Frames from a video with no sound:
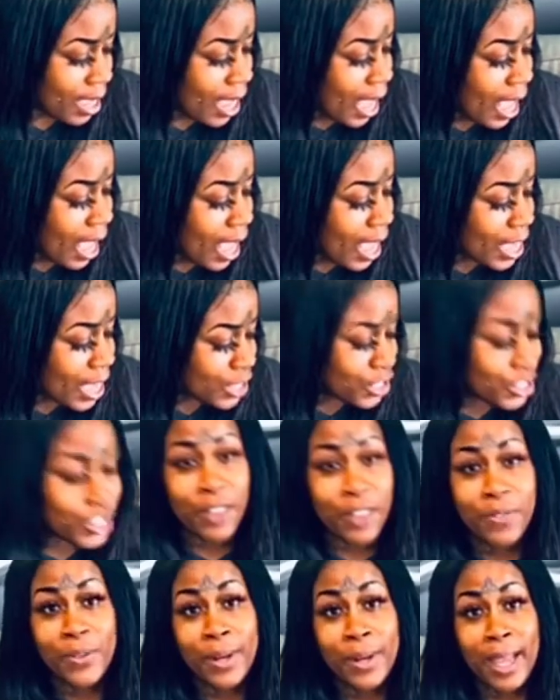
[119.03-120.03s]
I
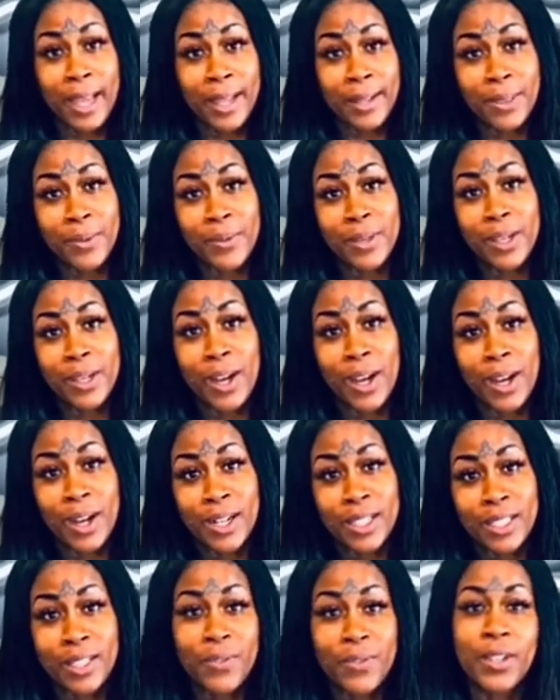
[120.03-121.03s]
shuffled out 3
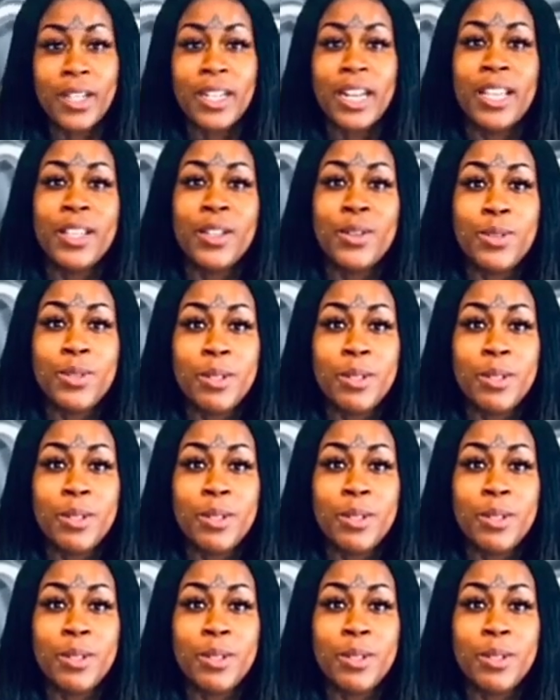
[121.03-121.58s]
cards. If you're not used to